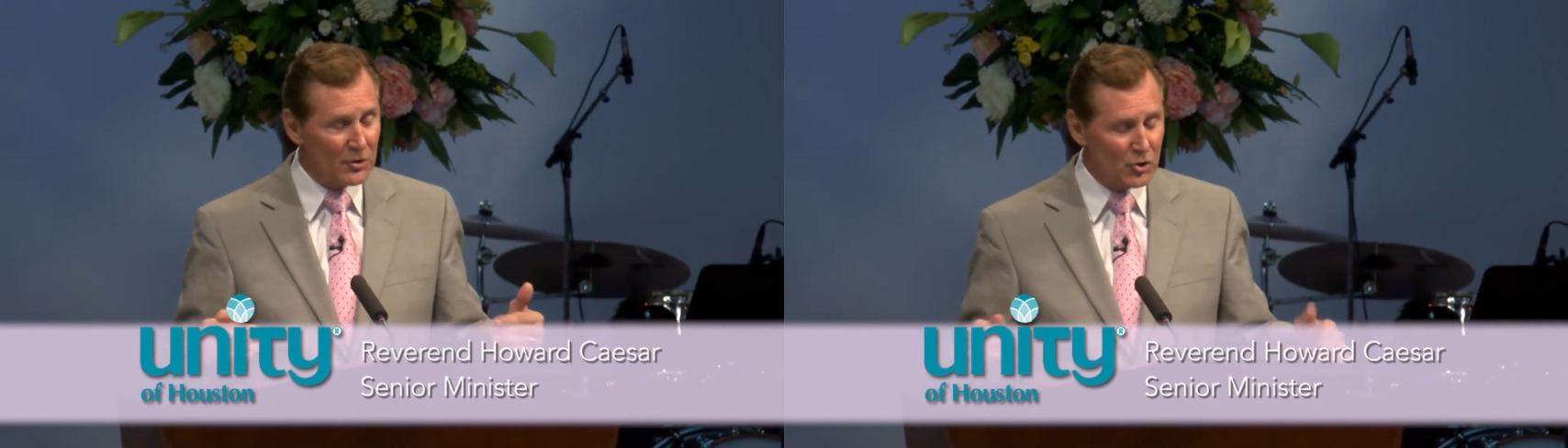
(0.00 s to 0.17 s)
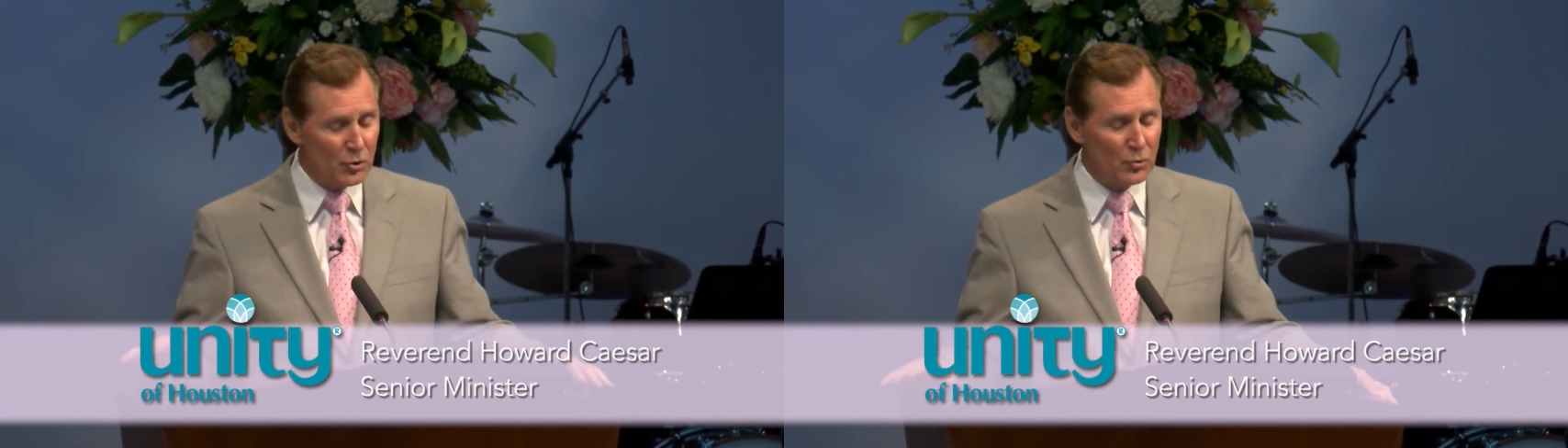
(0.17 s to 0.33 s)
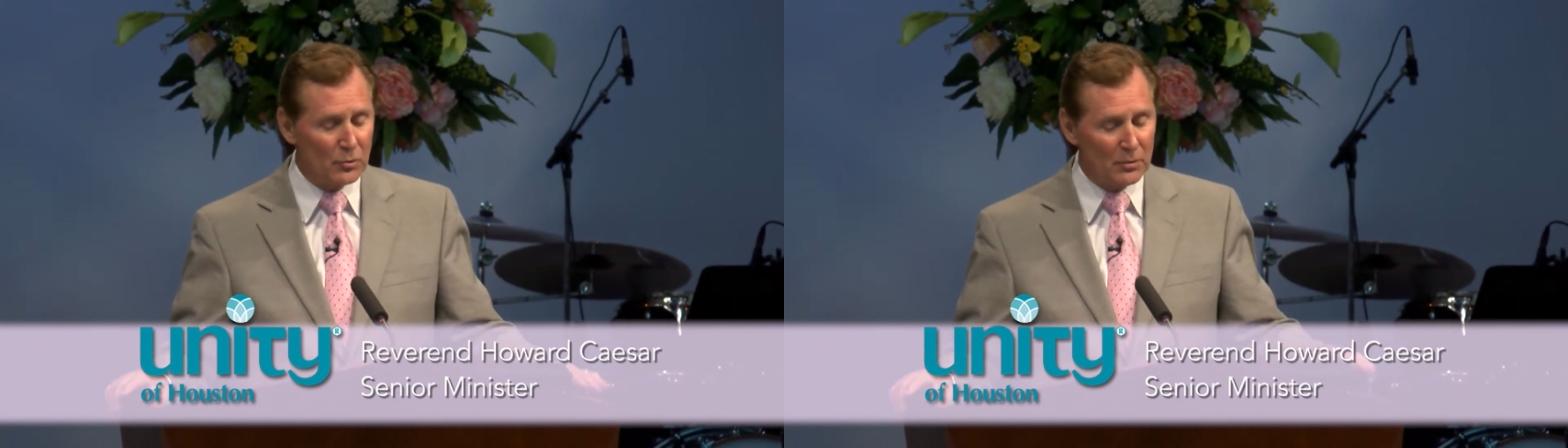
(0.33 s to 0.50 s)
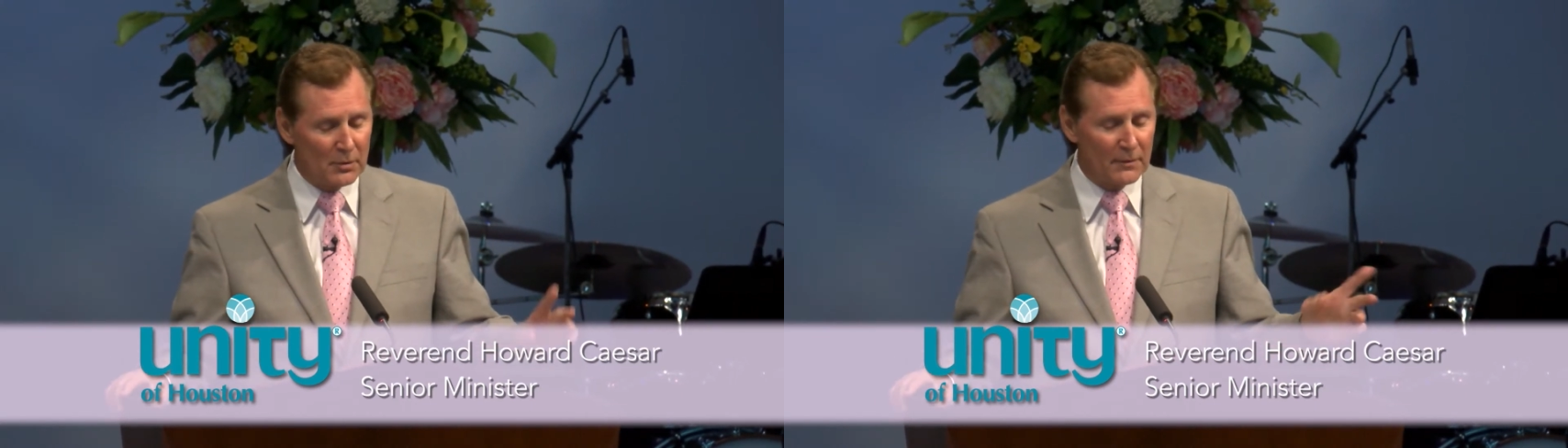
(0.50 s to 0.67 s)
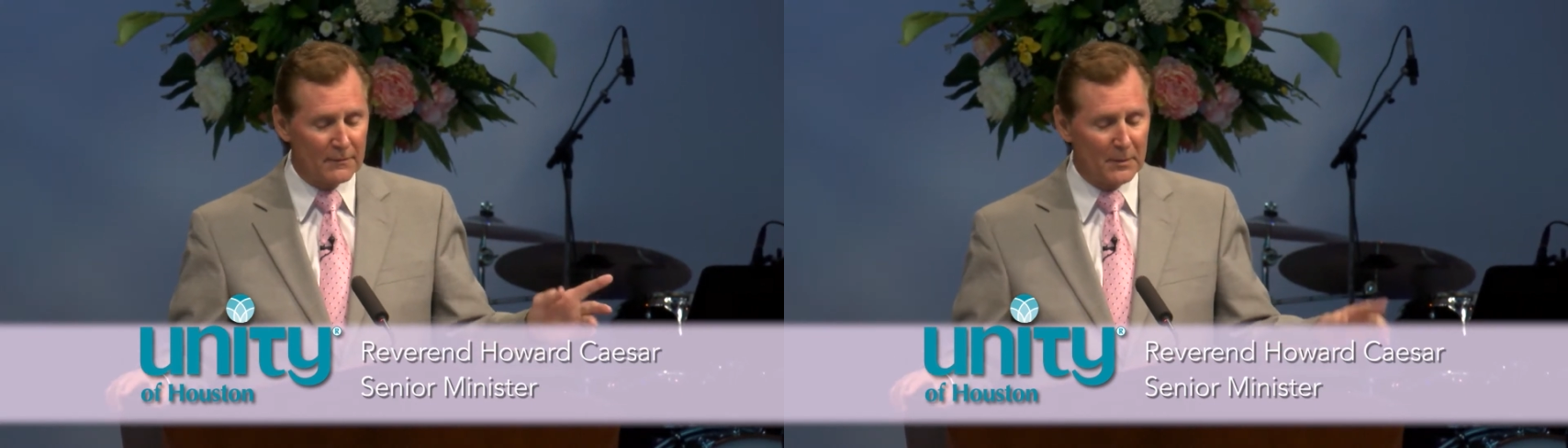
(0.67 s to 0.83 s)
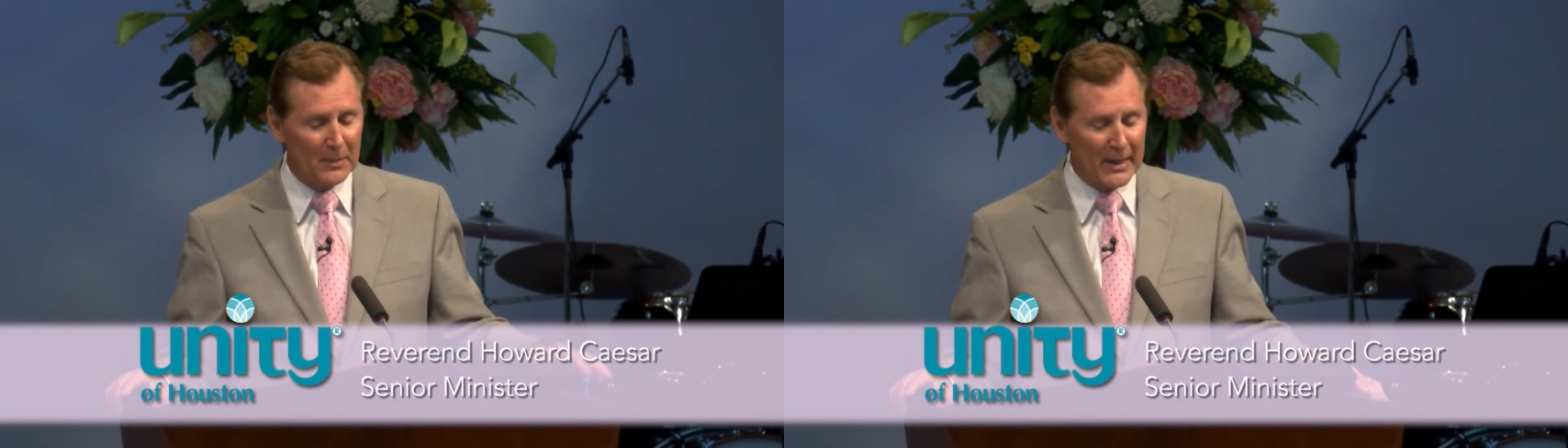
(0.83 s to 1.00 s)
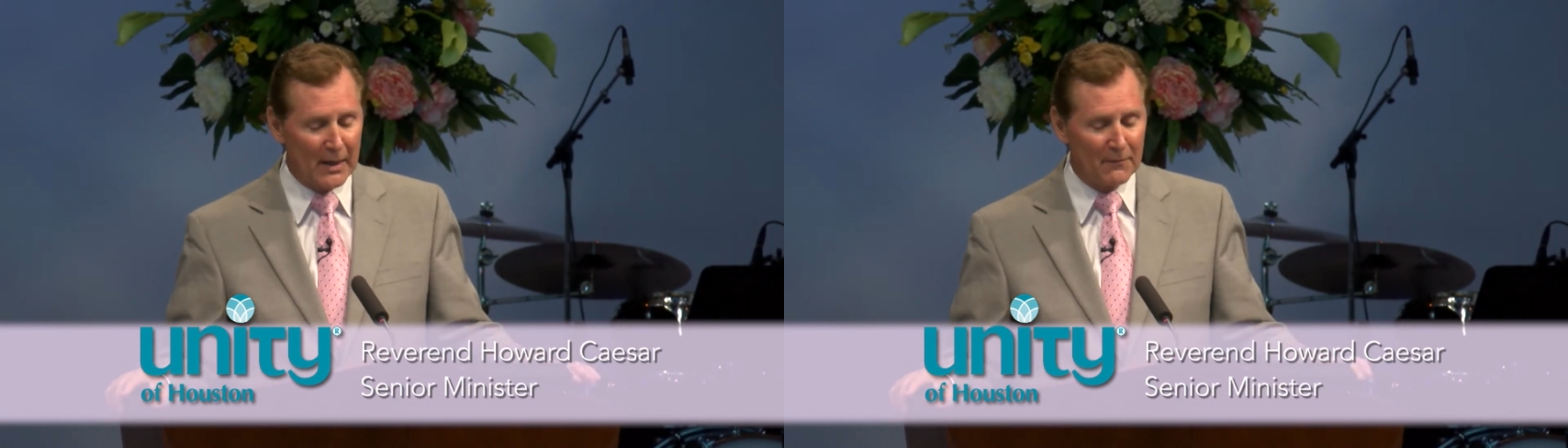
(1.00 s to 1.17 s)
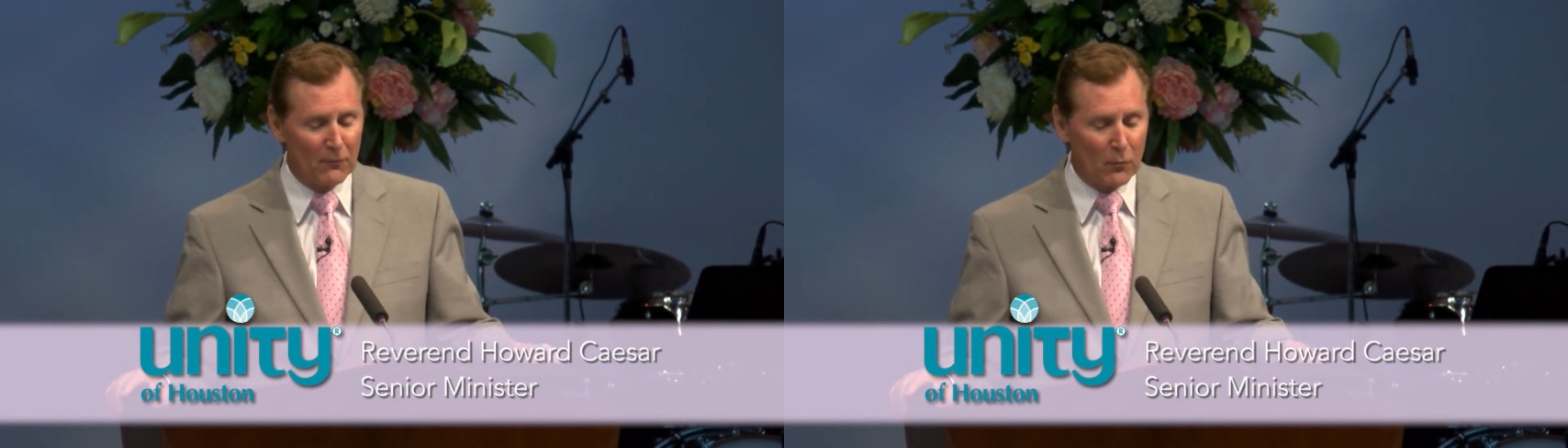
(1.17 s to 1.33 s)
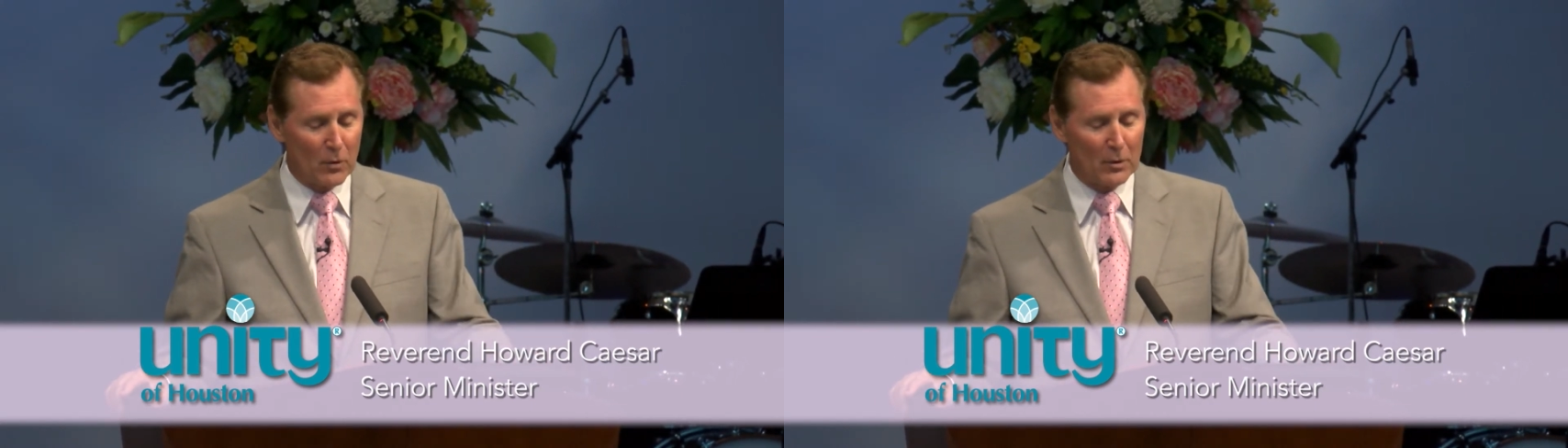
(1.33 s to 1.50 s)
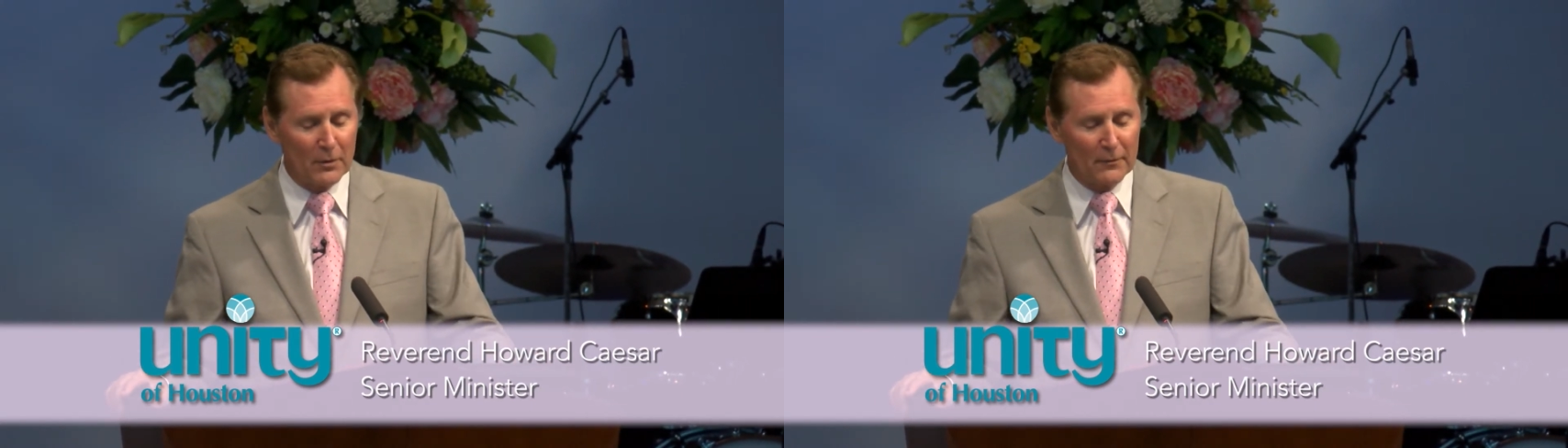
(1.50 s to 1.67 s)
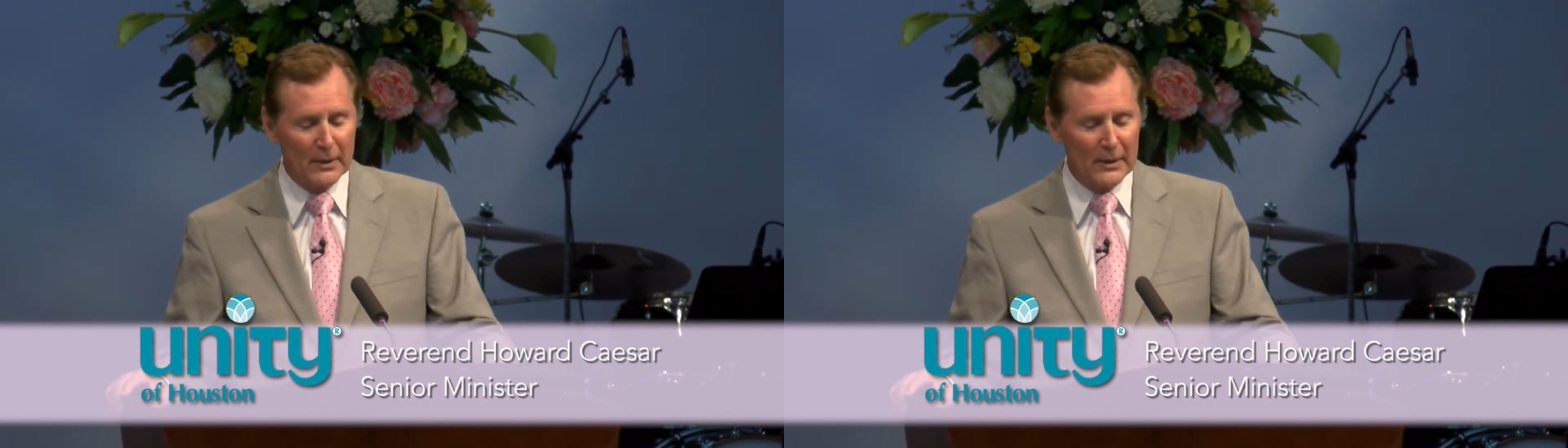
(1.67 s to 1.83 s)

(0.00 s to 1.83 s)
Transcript: to from Camp 4,